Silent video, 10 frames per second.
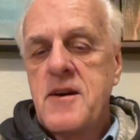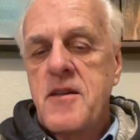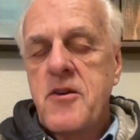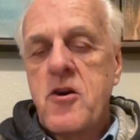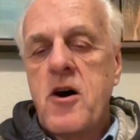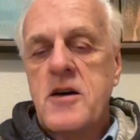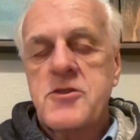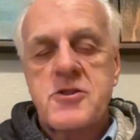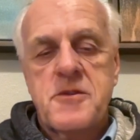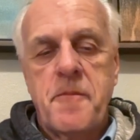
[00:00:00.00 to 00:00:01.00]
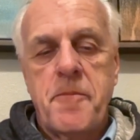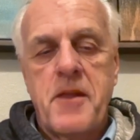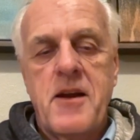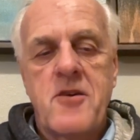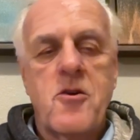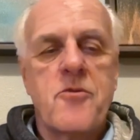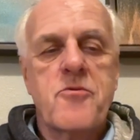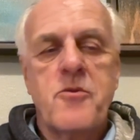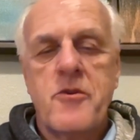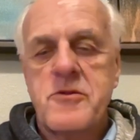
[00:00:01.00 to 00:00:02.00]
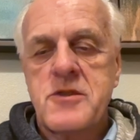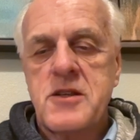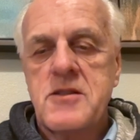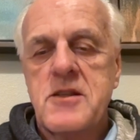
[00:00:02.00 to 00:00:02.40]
the cost, and I'll go through those things.